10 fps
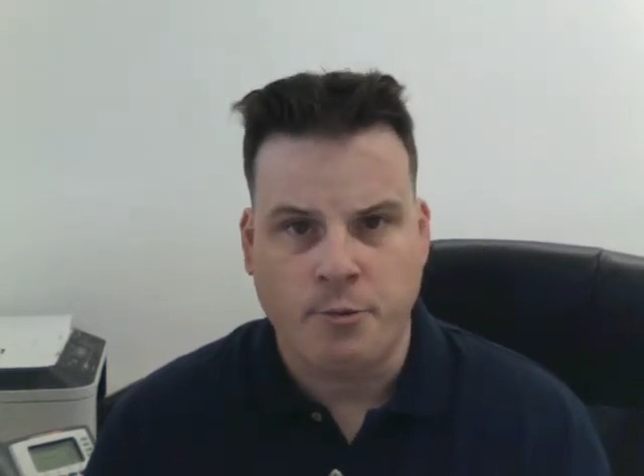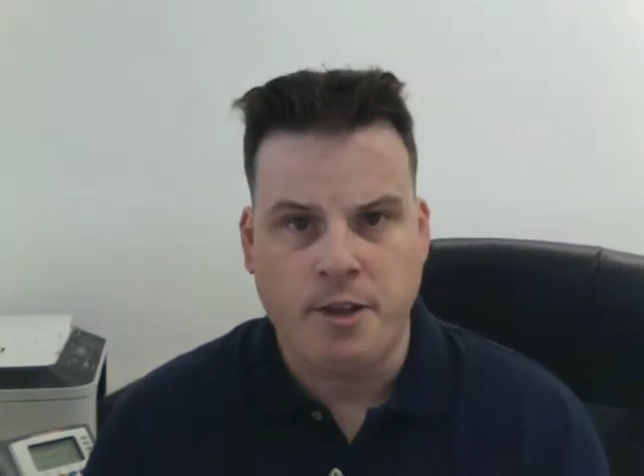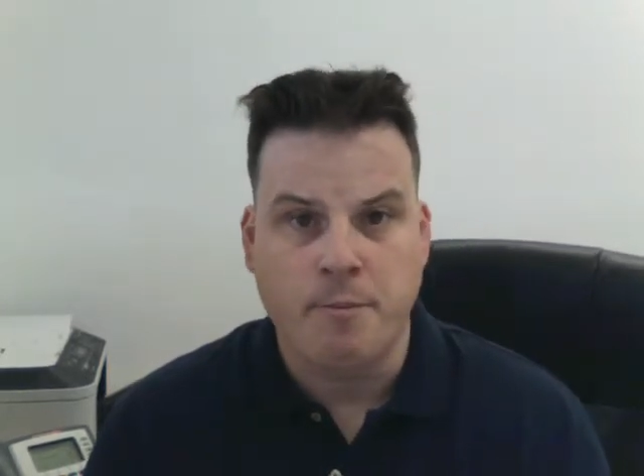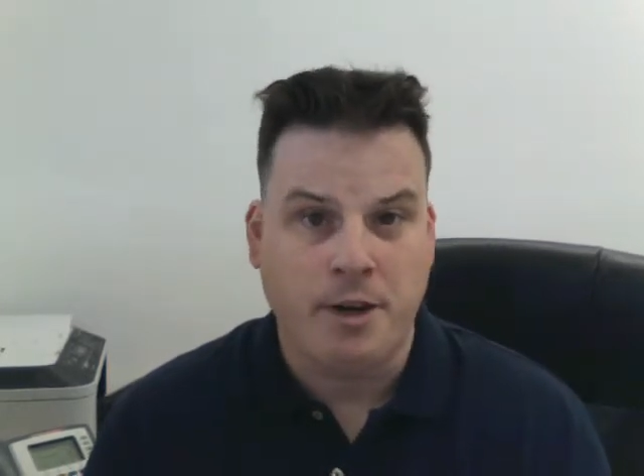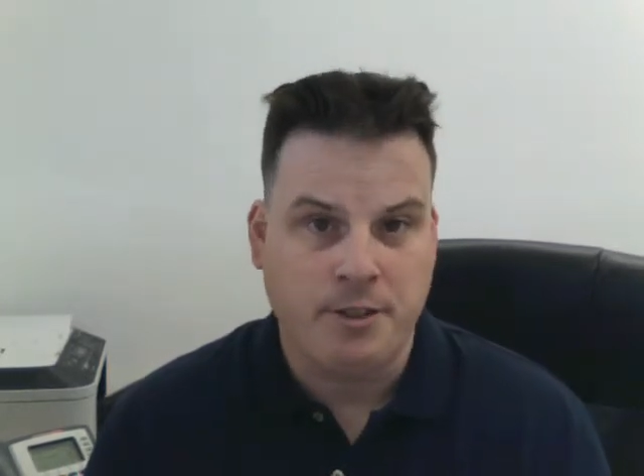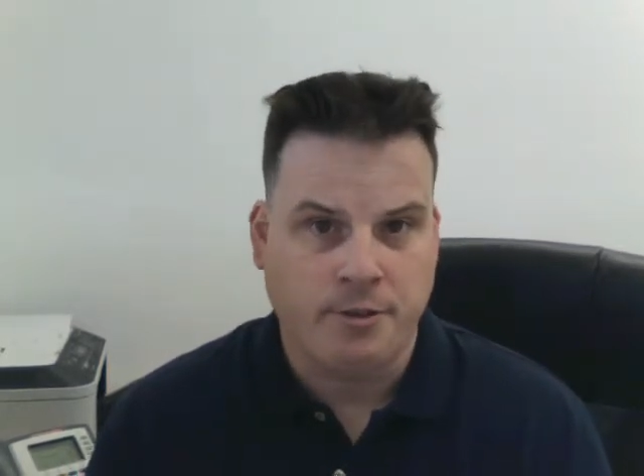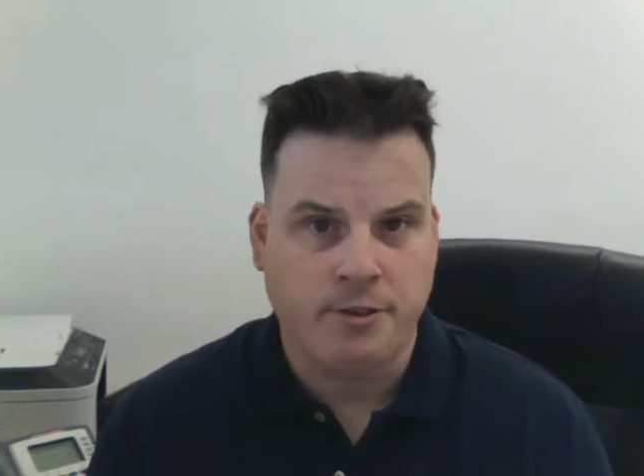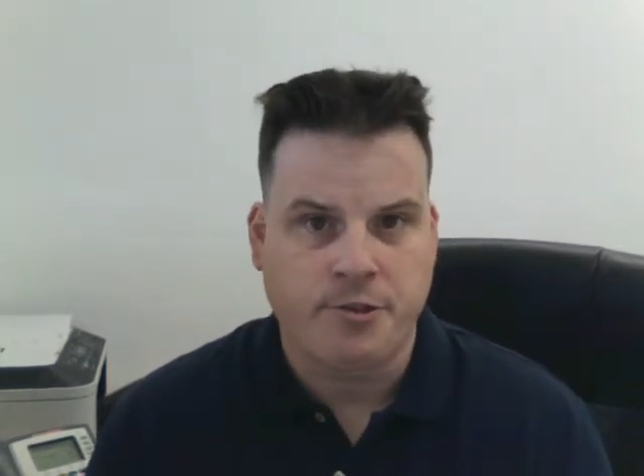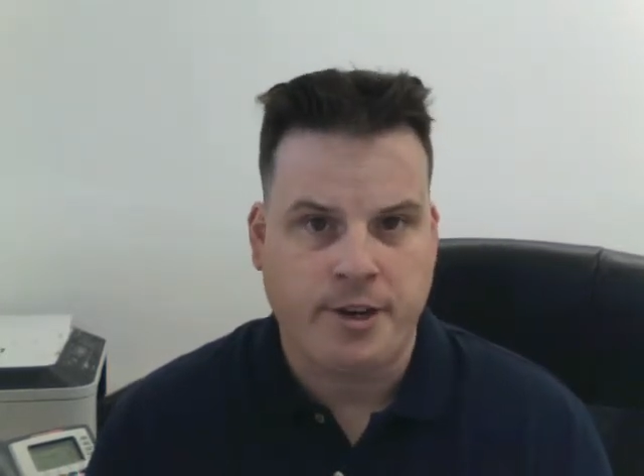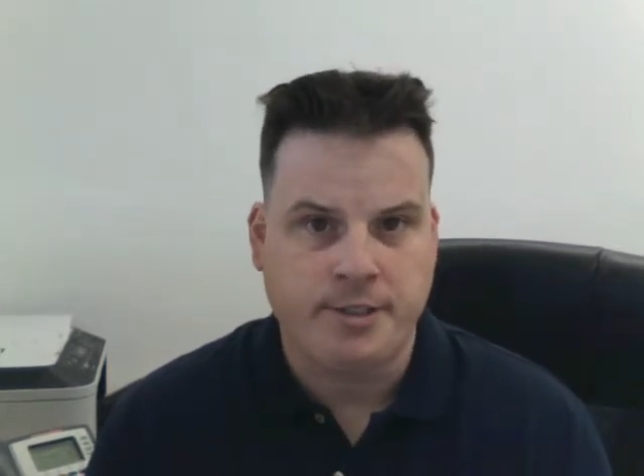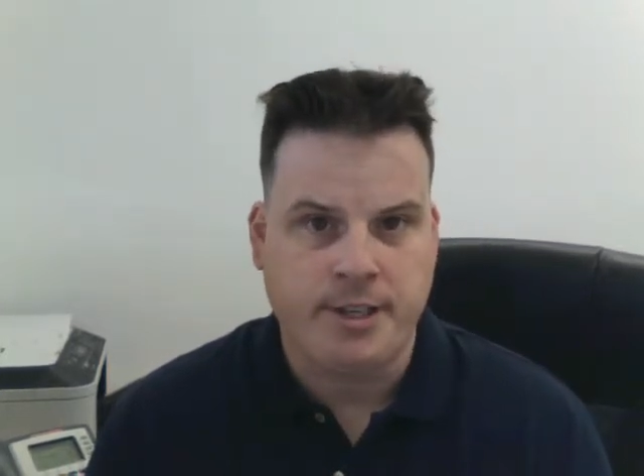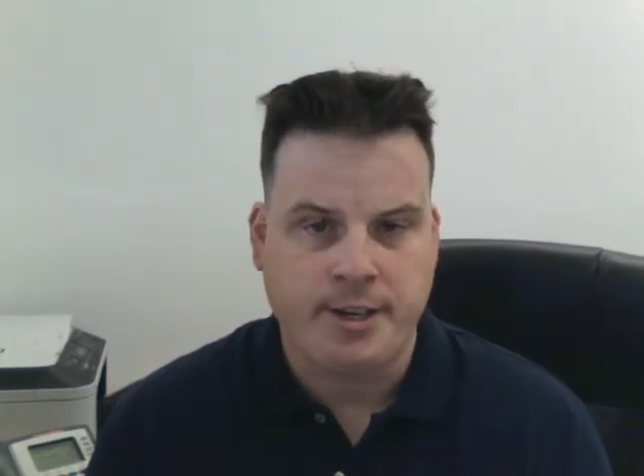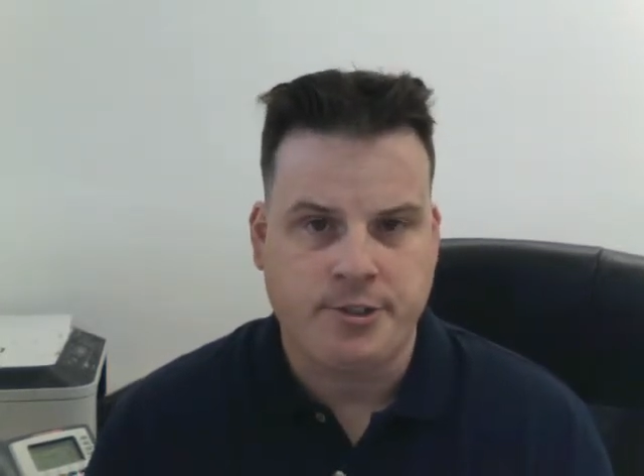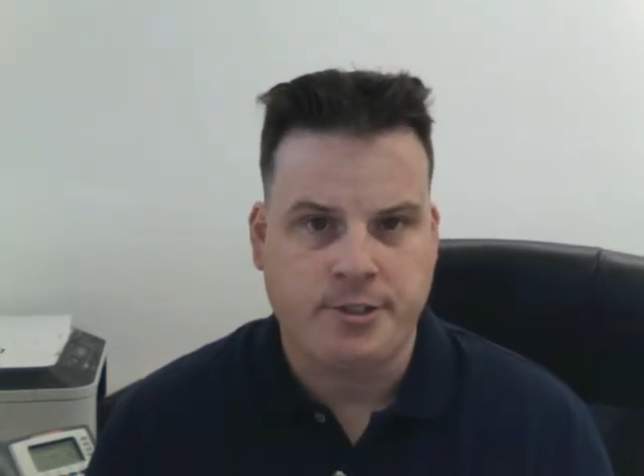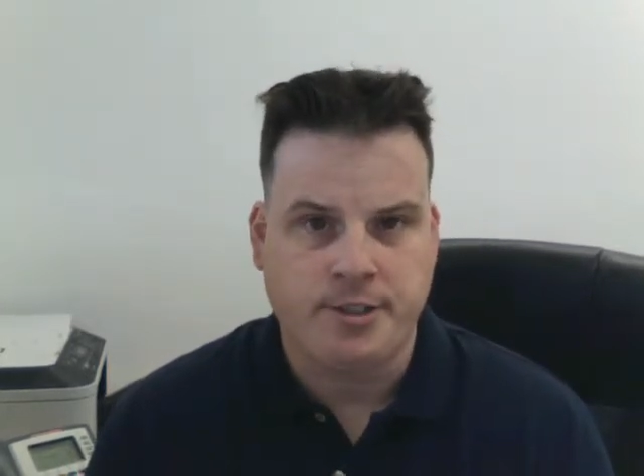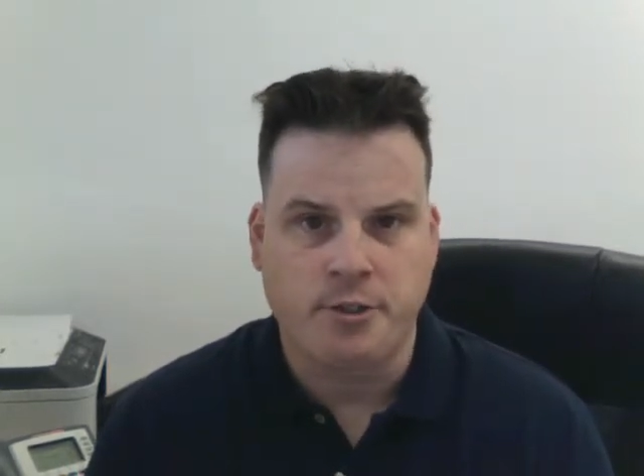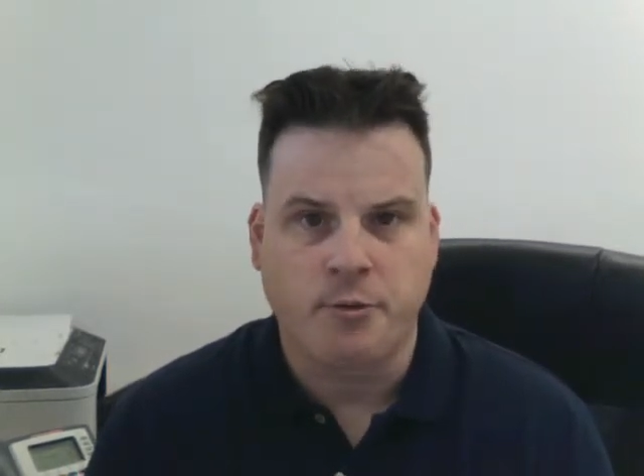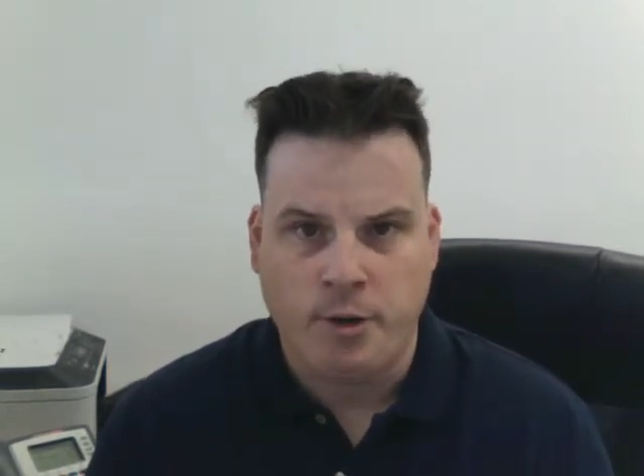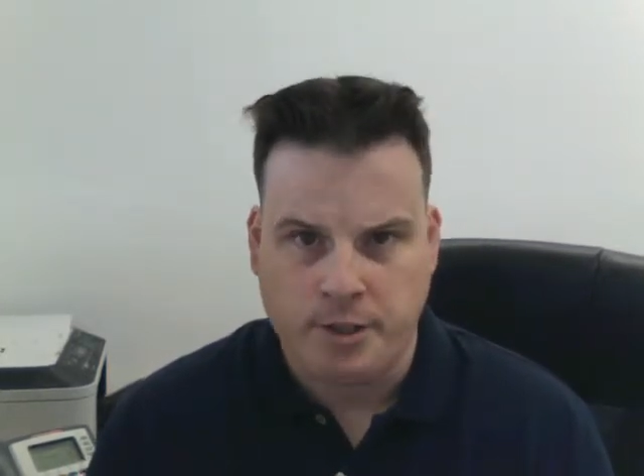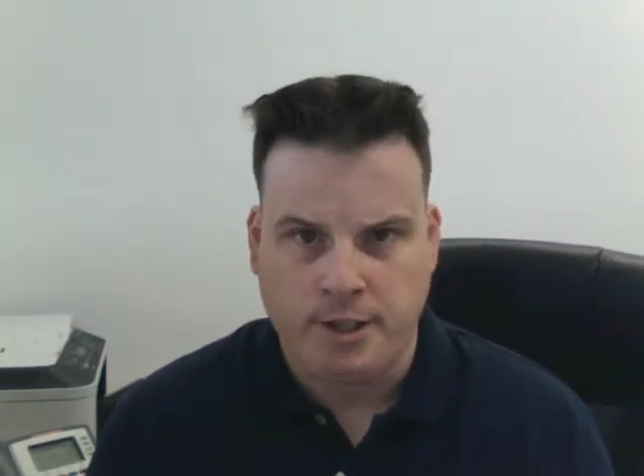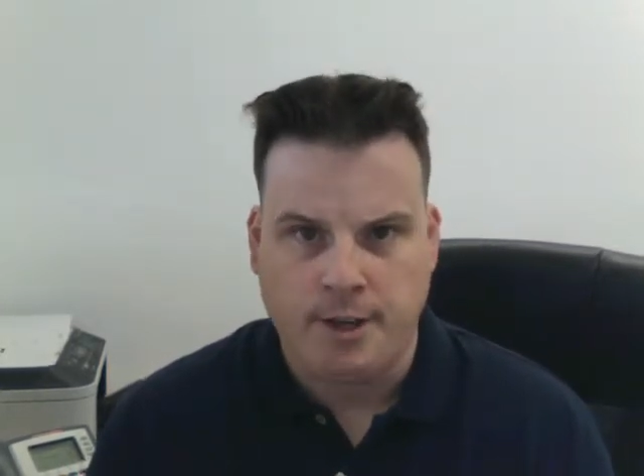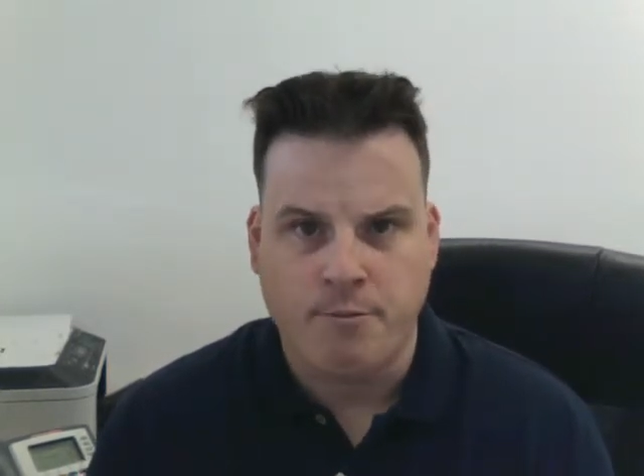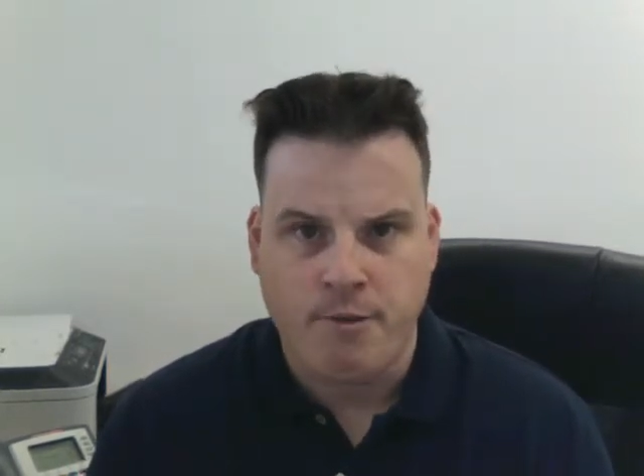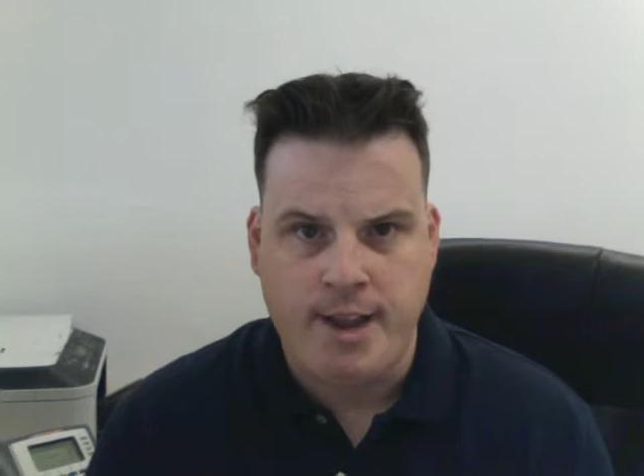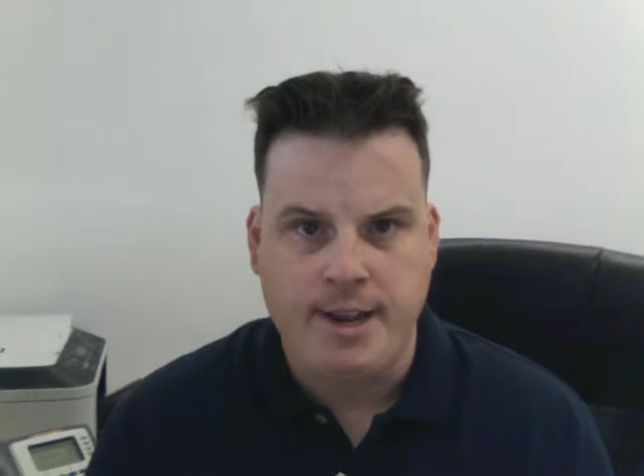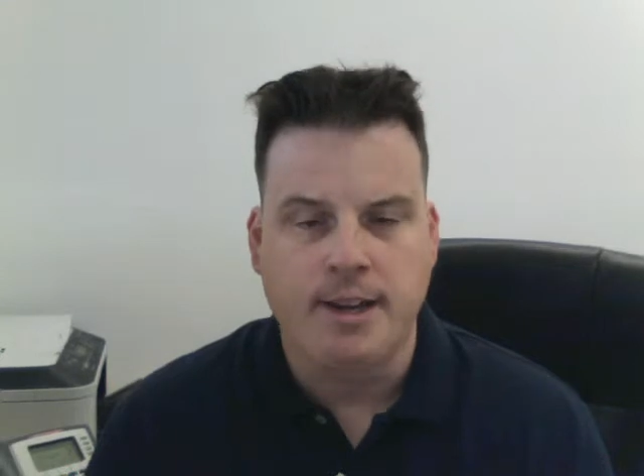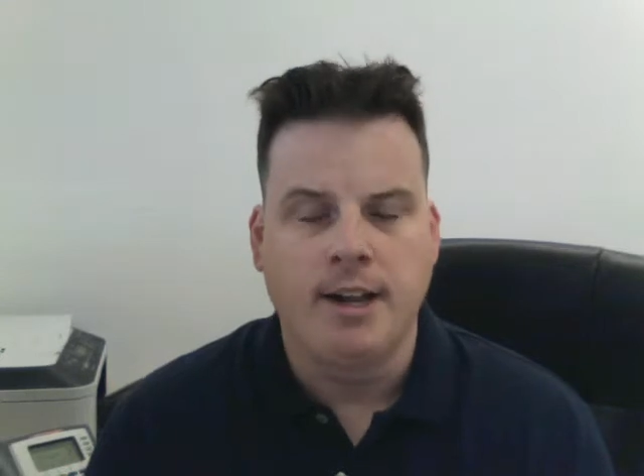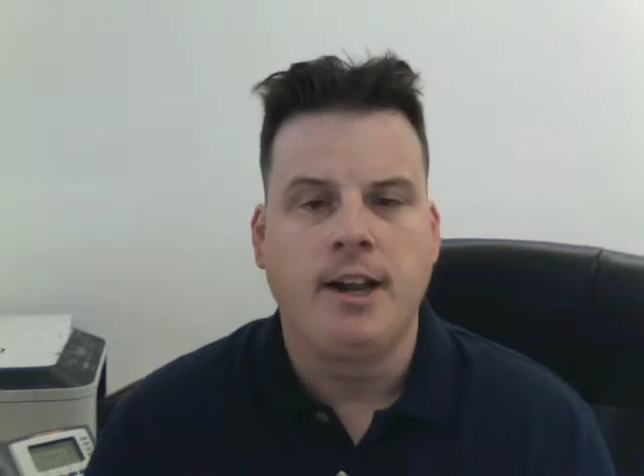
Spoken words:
when you bundle the transactions into one lump rate.